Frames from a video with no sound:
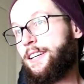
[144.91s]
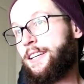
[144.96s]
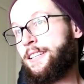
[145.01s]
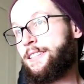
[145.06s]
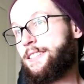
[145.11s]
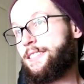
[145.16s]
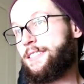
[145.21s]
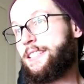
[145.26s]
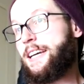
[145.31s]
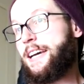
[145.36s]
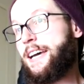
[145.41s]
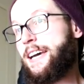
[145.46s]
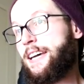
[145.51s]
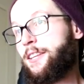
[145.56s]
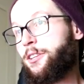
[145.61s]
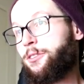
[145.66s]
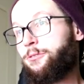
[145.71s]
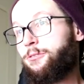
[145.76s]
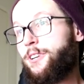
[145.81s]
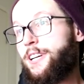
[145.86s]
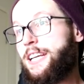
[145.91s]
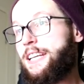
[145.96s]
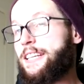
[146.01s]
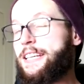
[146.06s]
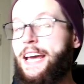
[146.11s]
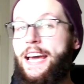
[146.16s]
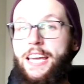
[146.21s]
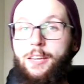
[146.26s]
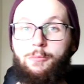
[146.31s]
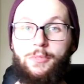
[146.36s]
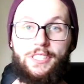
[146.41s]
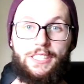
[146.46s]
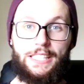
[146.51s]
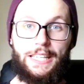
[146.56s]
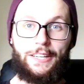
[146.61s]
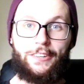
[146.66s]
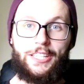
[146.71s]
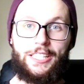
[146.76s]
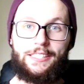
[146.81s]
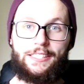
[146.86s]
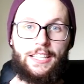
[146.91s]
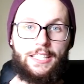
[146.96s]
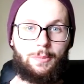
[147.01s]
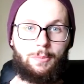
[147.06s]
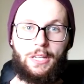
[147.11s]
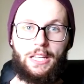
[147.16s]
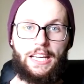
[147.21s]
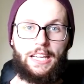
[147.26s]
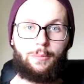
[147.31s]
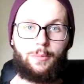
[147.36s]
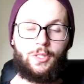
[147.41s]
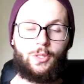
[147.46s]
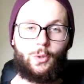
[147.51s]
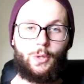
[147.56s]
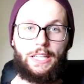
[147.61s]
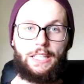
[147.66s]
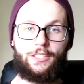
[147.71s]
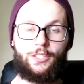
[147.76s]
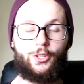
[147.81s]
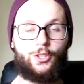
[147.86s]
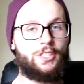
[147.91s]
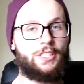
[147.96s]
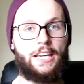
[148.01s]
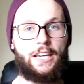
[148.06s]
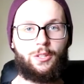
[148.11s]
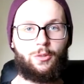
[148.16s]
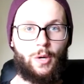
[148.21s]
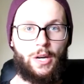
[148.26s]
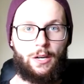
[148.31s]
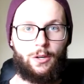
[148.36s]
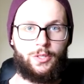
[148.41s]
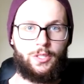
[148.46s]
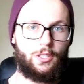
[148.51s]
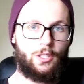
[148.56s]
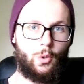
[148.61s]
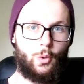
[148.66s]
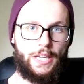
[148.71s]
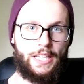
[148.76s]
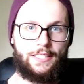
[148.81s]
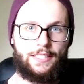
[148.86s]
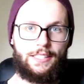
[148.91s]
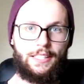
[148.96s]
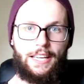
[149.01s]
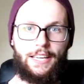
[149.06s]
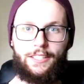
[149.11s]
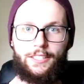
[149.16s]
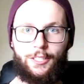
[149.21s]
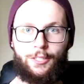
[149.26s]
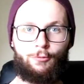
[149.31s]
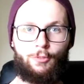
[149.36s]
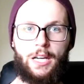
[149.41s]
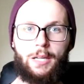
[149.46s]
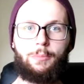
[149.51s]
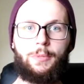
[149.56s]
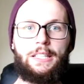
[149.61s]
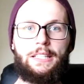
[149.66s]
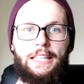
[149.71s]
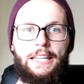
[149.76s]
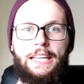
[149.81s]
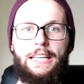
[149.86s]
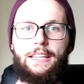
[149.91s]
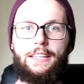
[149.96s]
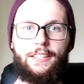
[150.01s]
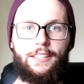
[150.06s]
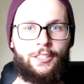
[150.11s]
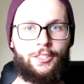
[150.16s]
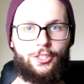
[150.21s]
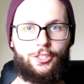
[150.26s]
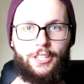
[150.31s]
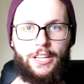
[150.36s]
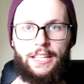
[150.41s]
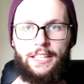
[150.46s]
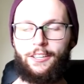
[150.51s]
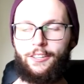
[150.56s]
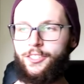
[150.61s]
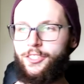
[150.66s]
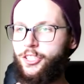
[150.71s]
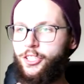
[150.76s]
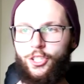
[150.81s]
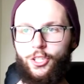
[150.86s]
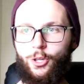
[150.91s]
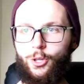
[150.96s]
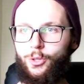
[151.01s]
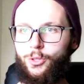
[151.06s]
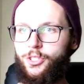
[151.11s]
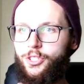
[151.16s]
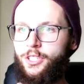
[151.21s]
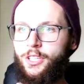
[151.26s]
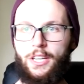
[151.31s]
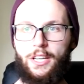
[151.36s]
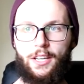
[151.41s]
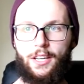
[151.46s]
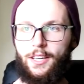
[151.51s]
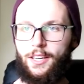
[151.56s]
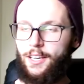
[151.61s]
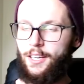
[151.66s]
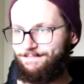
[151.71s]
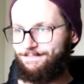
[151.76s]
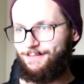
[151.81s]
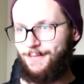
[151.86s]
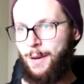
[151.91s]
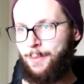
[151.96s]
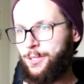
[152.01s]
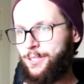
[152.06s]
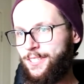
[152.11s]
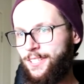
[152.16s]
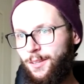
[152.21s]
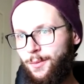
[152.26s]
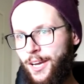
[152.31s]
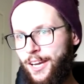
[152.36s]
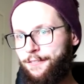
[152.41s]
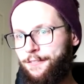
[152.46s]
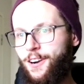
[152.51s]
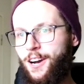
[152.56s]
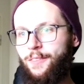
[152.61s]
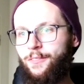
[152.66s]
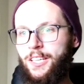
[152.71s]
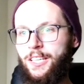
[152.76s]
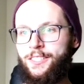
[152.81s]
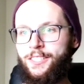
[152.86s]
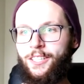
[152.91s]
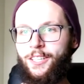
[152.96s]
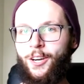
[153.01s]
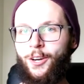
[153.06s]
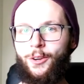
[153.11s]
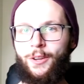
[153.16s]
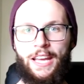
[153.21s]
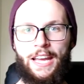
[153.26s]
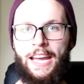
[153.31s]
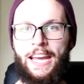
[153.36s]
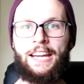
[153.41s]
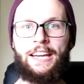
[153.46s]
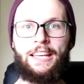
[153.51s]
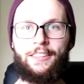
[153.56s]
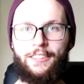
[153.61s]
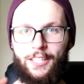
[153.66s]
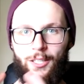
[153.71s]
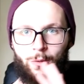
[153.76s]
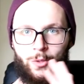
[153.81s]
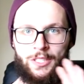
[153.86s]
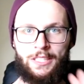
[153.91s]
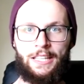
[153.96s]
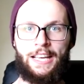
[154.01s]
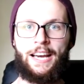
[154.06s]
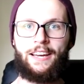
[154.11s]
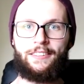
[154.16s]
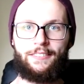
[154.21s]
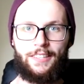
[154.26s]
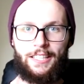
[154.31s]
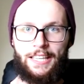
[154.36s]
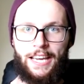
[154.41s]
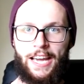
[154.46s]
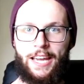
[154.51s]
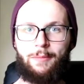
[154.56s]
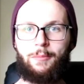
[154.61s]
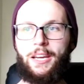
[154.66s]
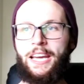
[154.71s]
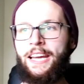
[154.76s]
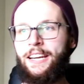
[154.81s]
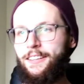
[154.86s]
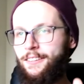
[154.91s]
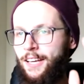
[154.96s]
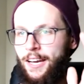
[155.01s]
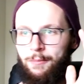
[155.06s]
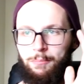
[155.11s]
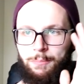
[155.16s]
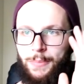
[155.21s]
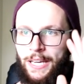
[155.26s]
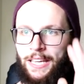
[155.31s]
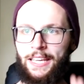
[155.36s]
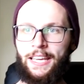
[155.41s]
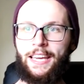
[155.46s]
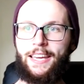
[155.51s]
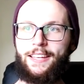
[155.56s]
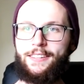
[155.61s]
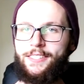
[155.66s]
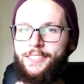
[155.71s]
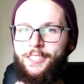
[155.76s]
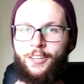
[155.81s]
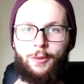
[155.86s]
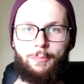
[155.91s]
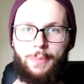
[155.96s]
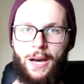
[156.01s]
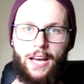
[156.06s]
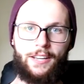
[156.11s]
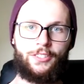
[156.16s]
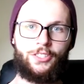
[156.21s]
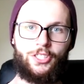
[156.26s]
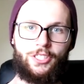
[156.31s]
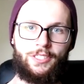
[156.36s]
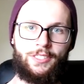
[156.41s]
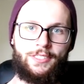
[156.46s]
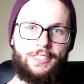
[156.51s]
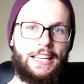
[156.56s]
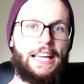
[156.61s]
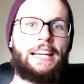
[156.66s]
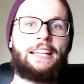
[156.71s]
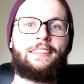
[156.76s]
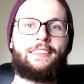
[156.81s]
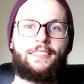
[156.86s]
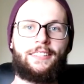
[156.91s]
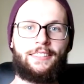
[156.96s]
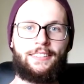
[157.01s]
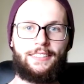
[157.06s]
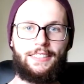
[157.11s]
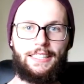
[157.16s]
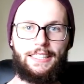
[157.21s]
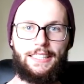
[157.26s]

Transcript: It's a three-game series that's played between New South Wales and Queensland in rugby league in Australia. It's huge. Up until about five years ago, anything was allowed in the game, any, like big hits, you know, punches, anything.